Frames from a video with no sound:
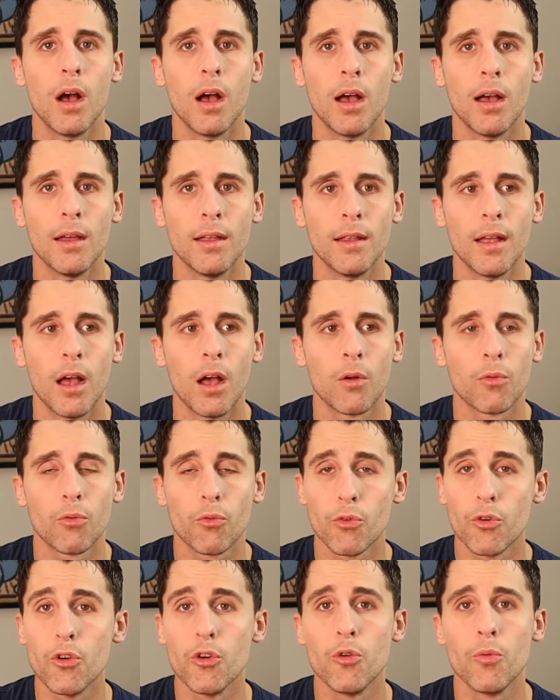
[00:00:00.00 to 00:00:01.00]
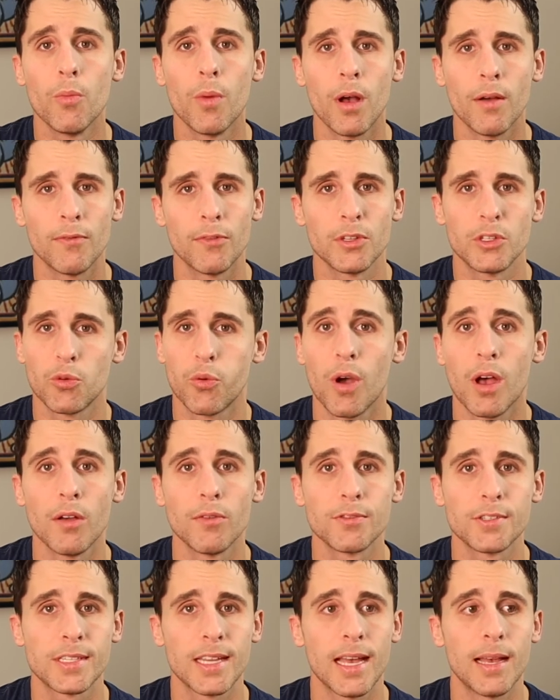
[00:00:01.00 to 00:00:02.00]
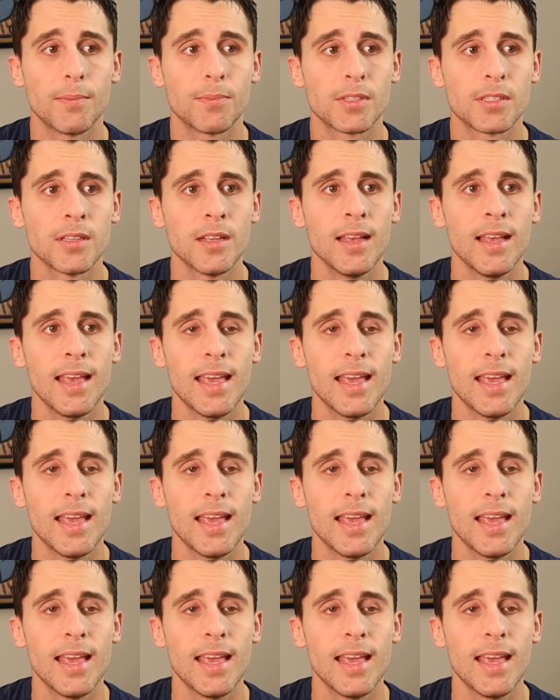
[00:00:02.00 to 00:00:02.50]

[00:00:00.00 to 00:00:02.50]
a room of the 12 steps.